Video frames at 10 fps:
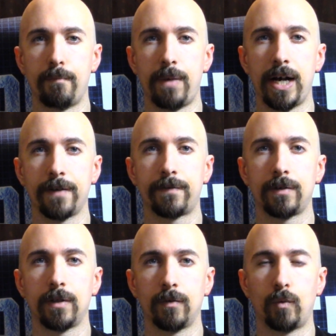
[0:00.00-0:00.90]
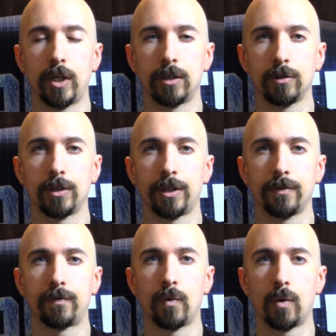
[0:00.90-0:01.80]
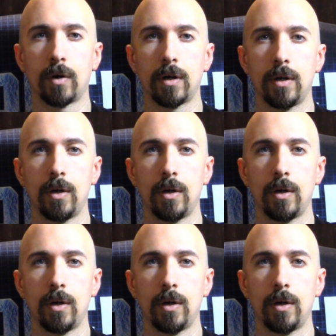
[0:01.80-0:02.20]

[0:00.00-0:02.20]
mindful of what you're looking for,